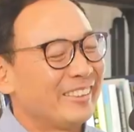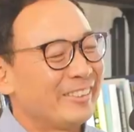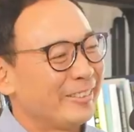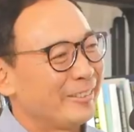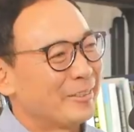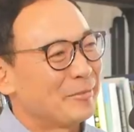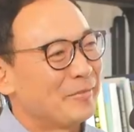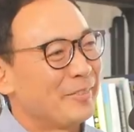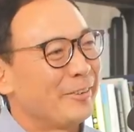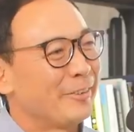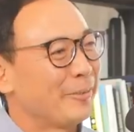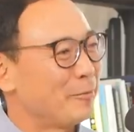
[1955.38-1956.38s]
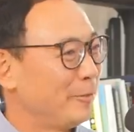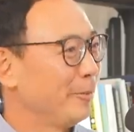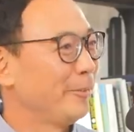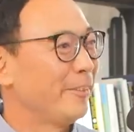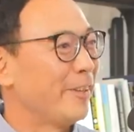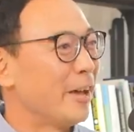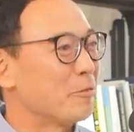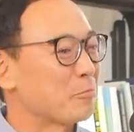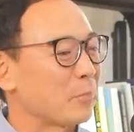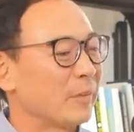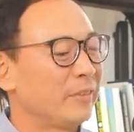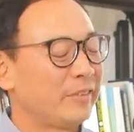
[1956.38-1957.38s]
I think there's some there's some truth to that.
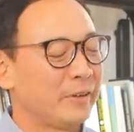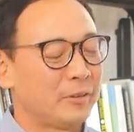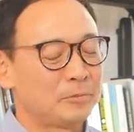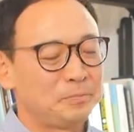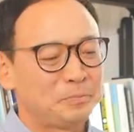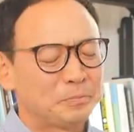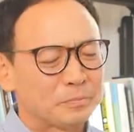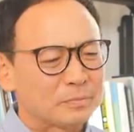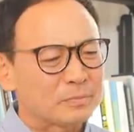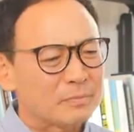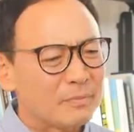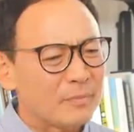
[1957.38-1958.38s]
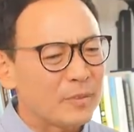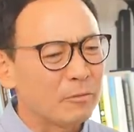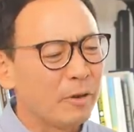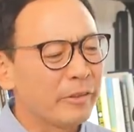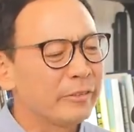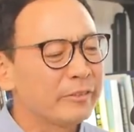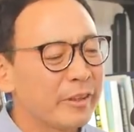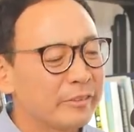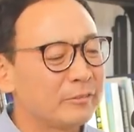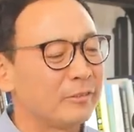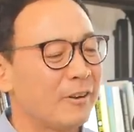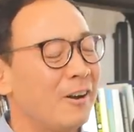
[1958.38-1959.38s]
So, while there's
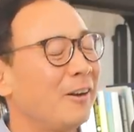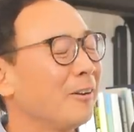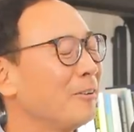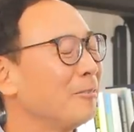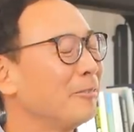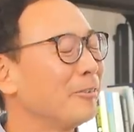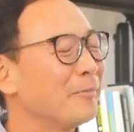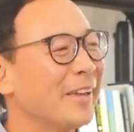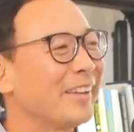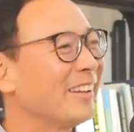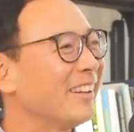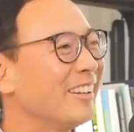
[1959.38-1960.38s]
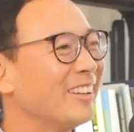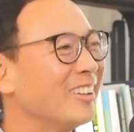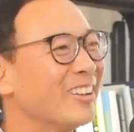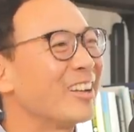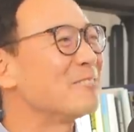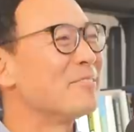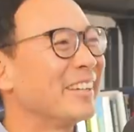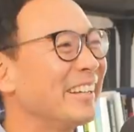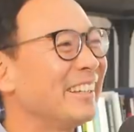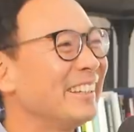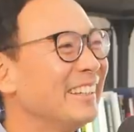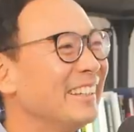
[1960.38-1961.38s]
nothing wrong with making a lot of
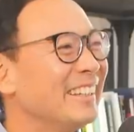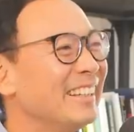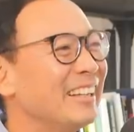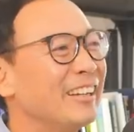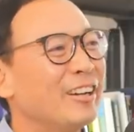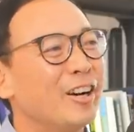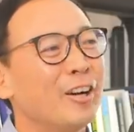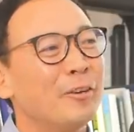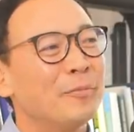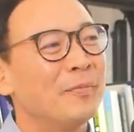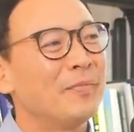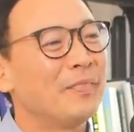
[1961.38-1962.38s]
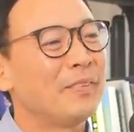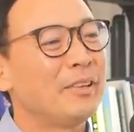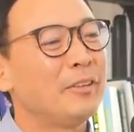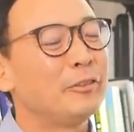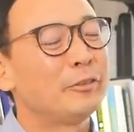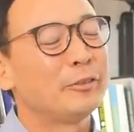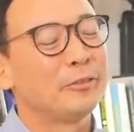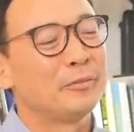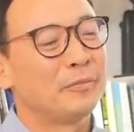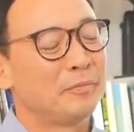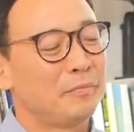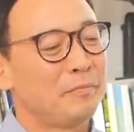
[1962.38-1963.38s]
money, um, you
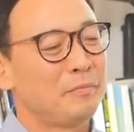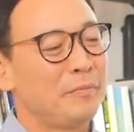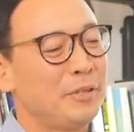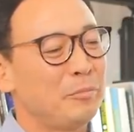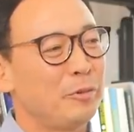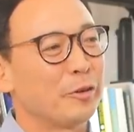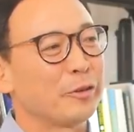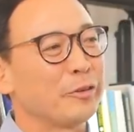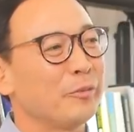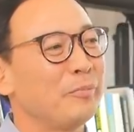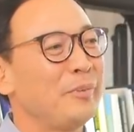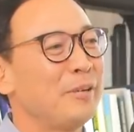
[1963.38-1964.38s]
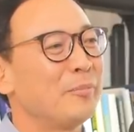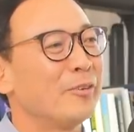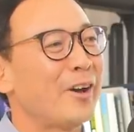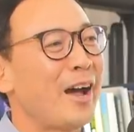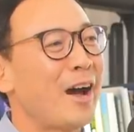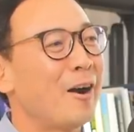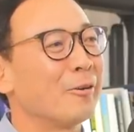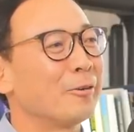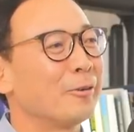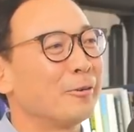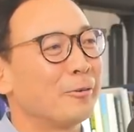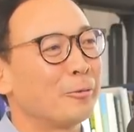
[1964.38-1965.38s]
shouldn't be pushing people out
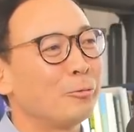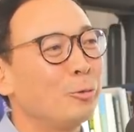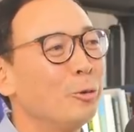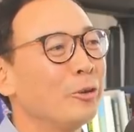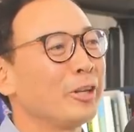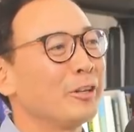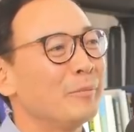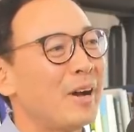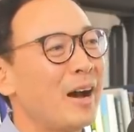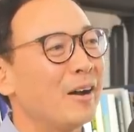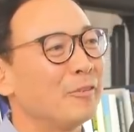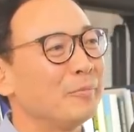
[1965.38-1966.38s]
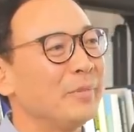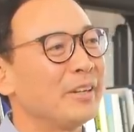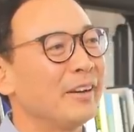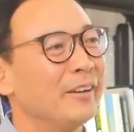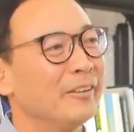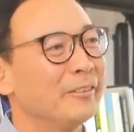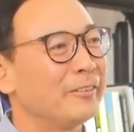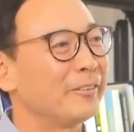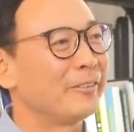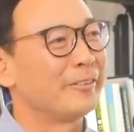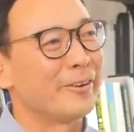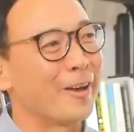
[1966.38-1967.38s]
or, or, ruling them out
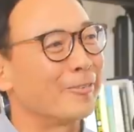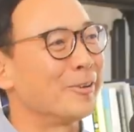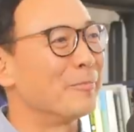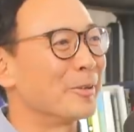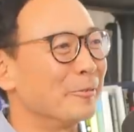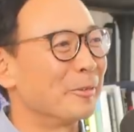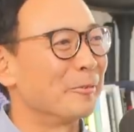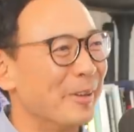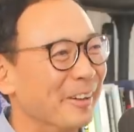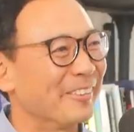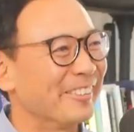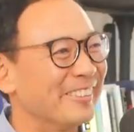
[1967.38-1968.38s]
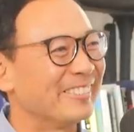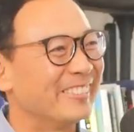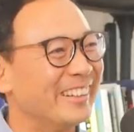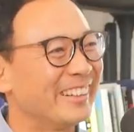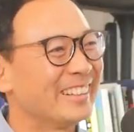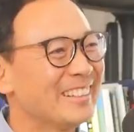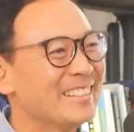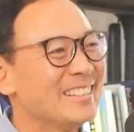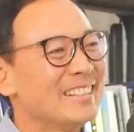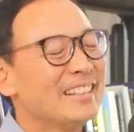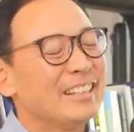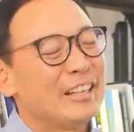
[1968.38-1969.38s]
because they're not dripping with wealth. Right? Yeah, yeah,
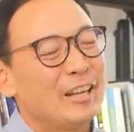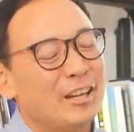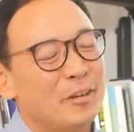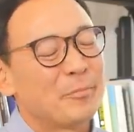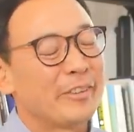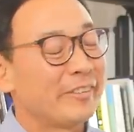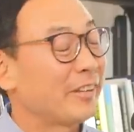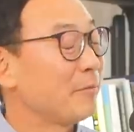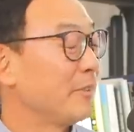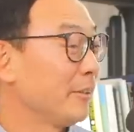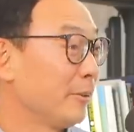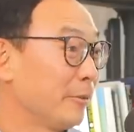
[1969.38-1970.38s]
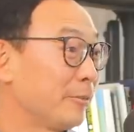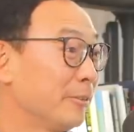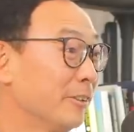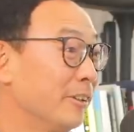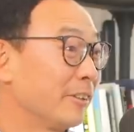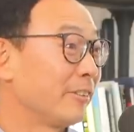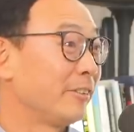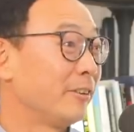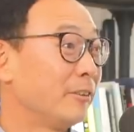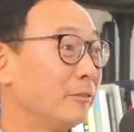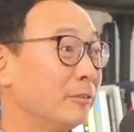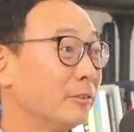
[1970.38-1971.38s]
yeah. Um, but the same thing goes for looks.
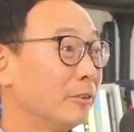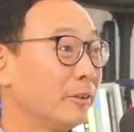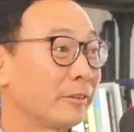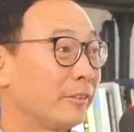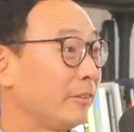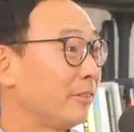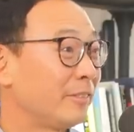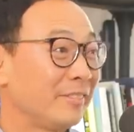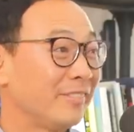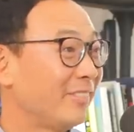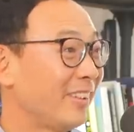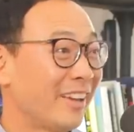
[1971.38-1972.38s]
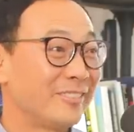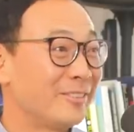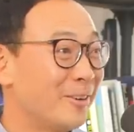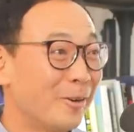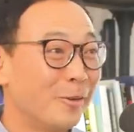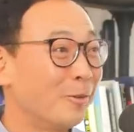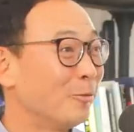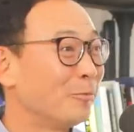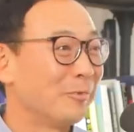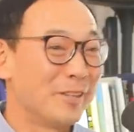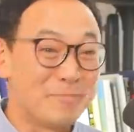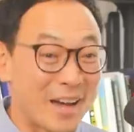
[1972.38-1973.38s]
So looks has no
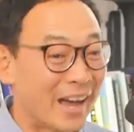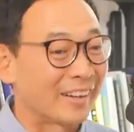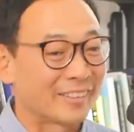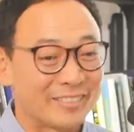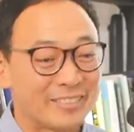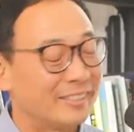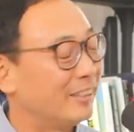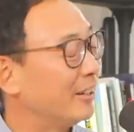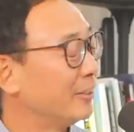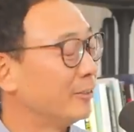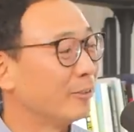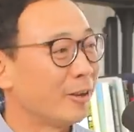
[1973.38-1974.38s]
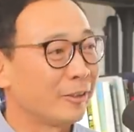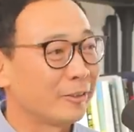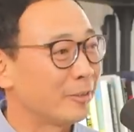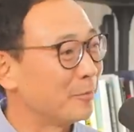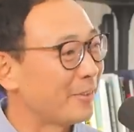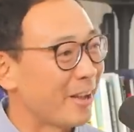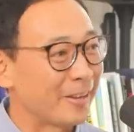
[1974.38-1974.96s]
impact on your long-term